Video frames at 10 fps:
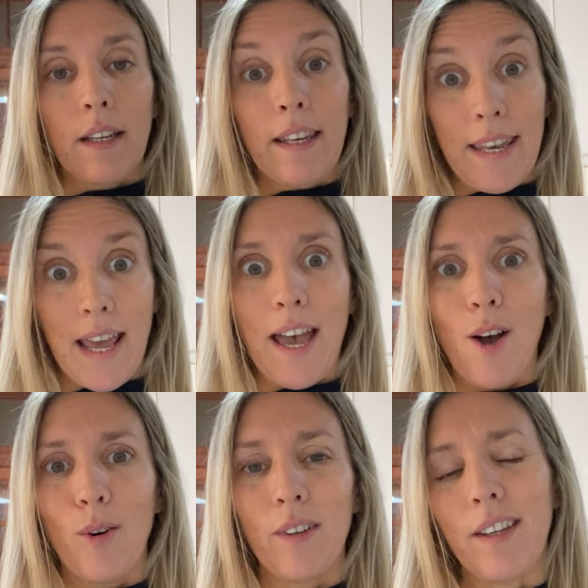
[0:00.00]

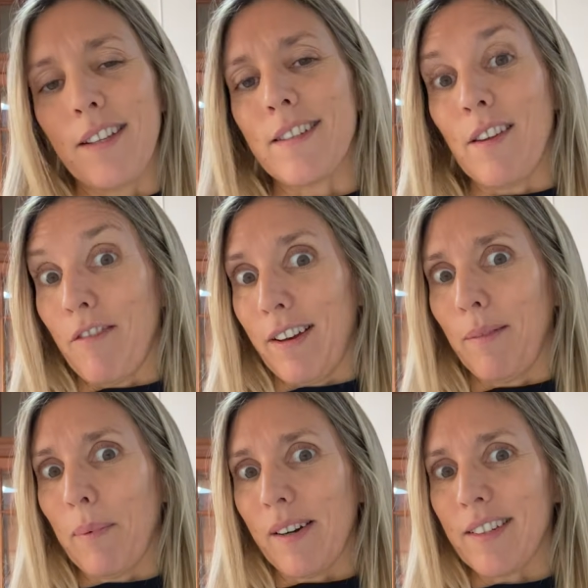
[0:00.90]
Now it's the funny
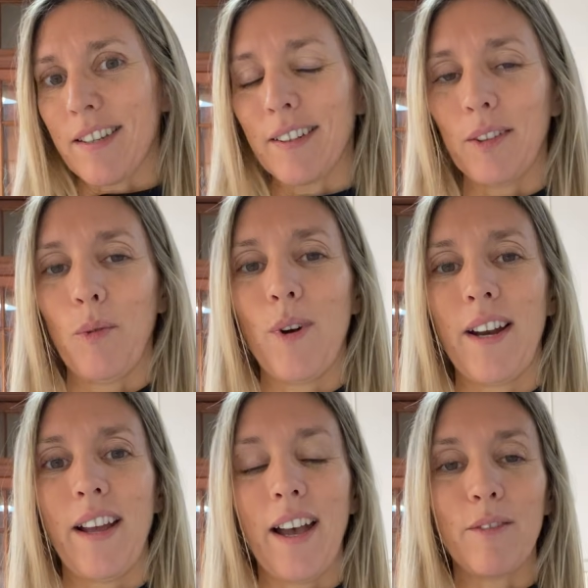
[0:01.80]
part
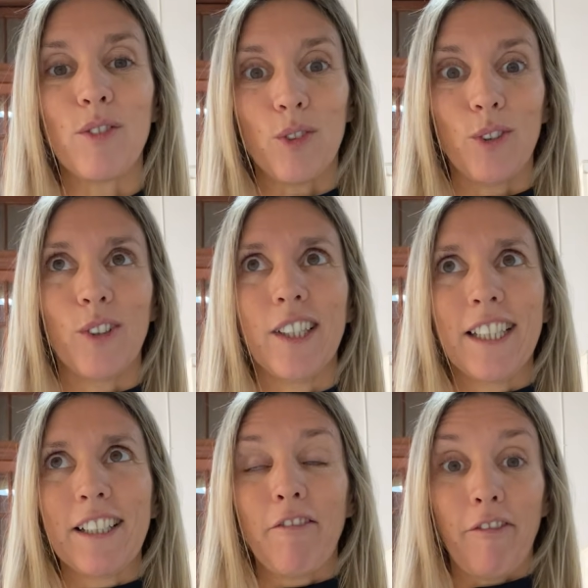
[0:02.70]
where I have to
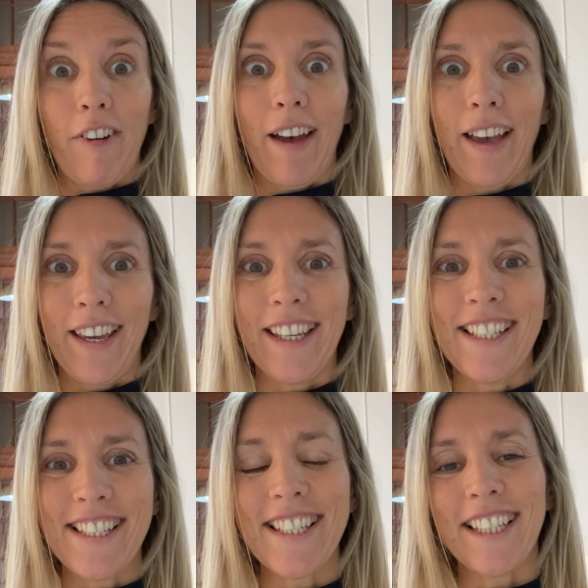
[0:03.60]

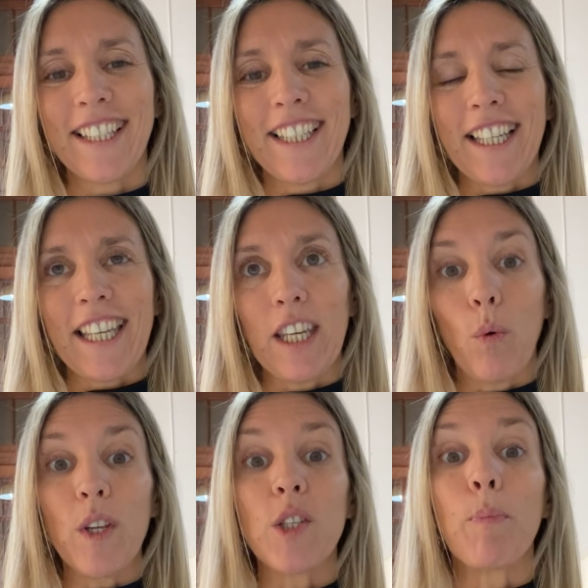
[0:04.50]
find in
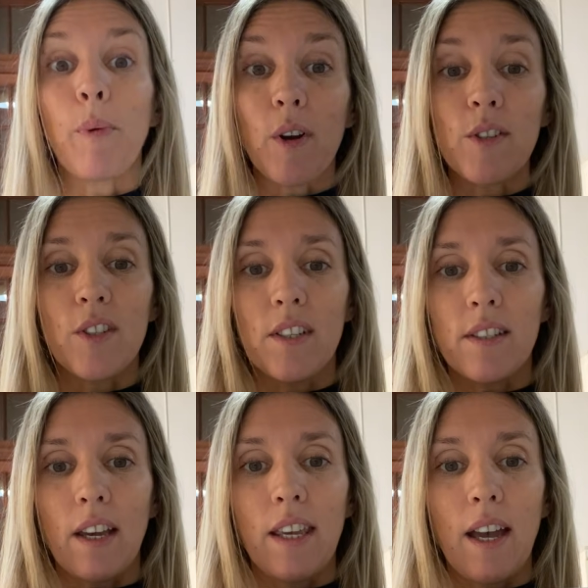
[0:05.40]
which
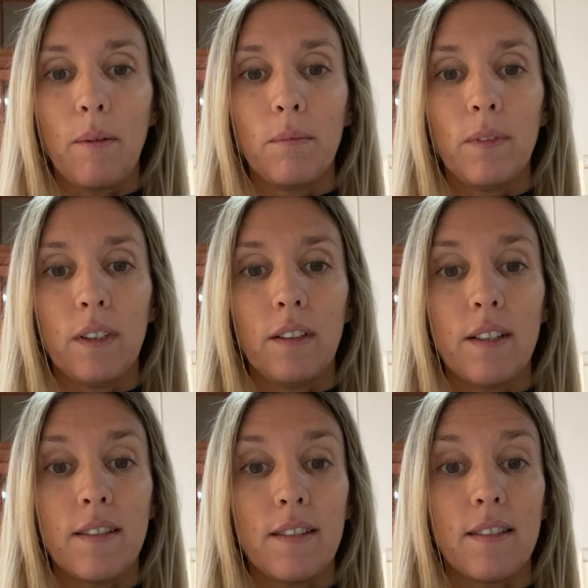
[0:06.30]
process I am in
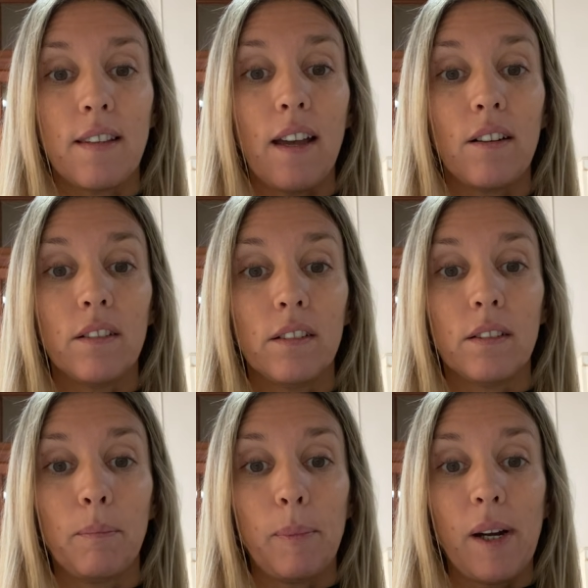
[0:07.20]
this
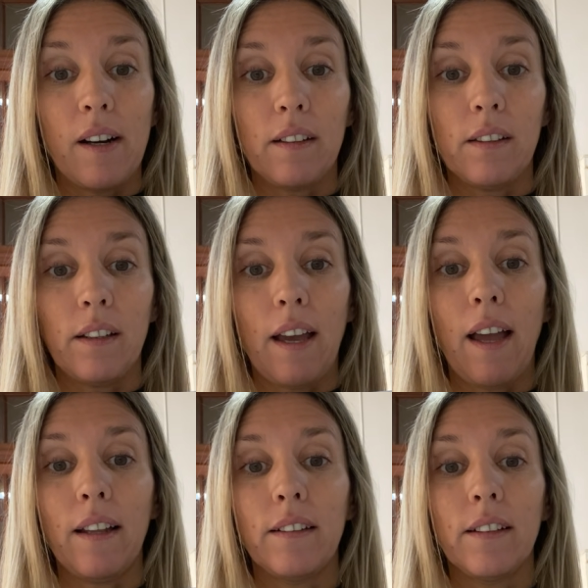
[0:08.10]
second part
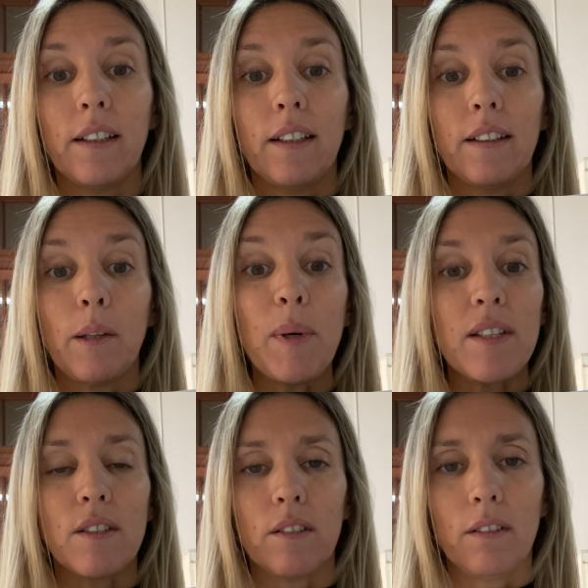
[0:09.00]
and the
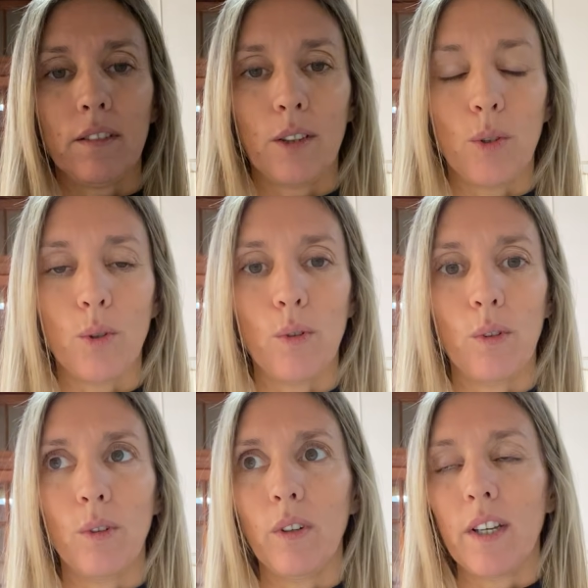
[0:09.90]
person
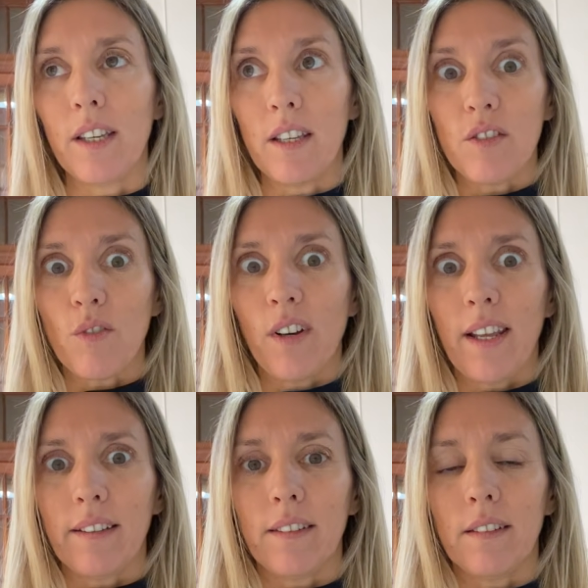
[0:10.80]
who is
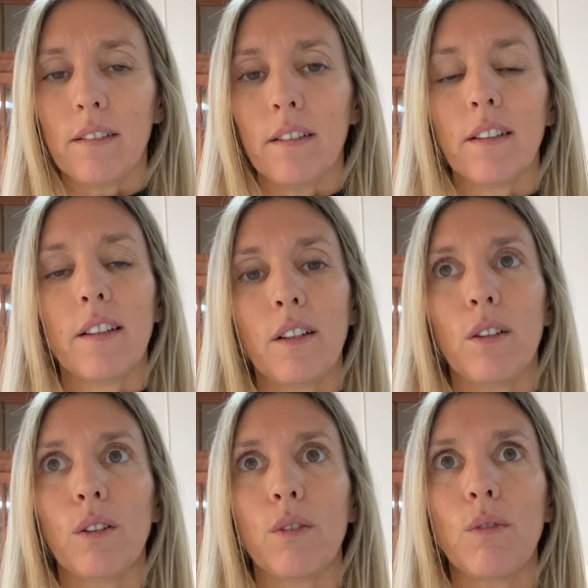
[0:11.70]
related
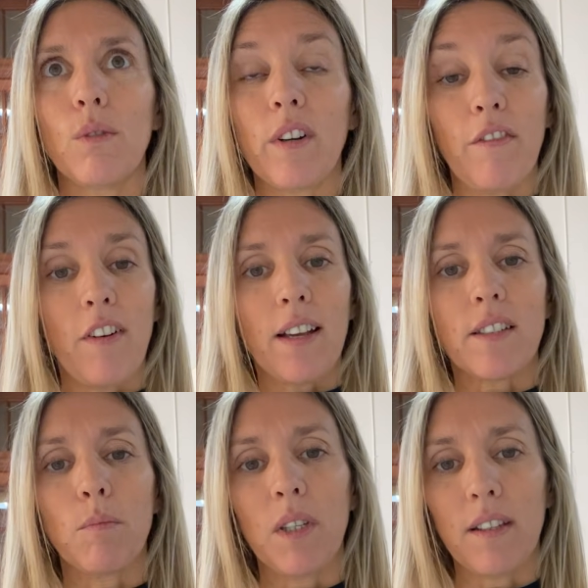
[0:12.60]
or who
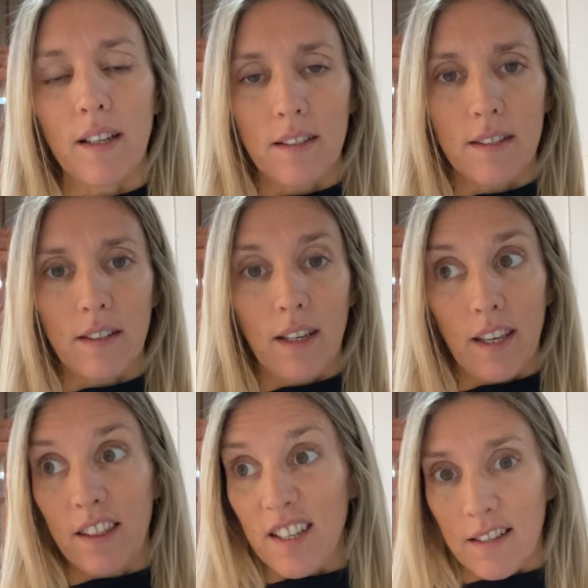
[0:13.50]
reflects me, that's
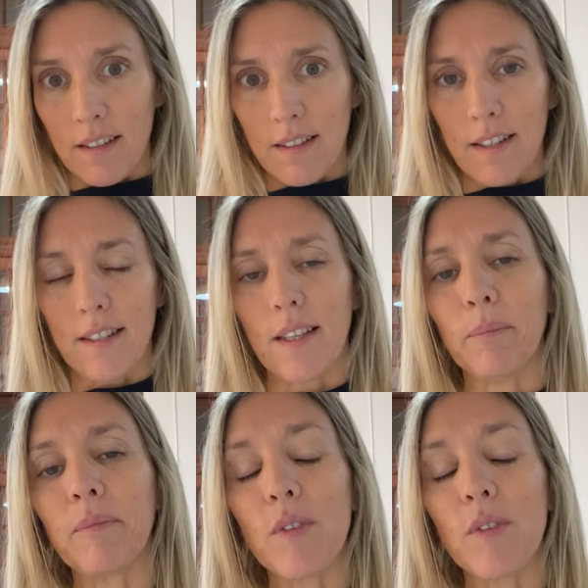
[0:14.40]
this system.